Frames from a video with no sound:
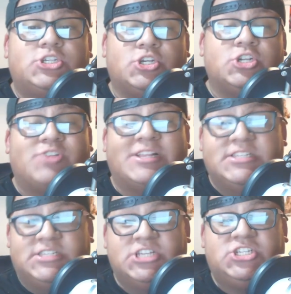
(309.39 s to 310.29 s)
should
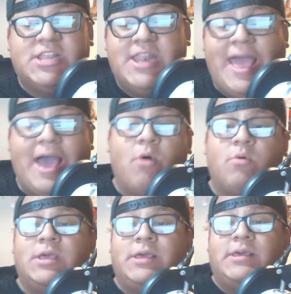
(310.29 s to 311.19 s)
transition
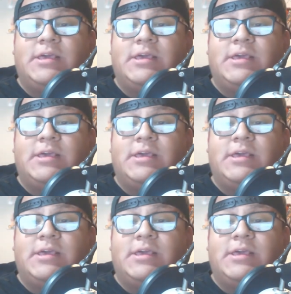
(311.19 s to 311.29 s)
now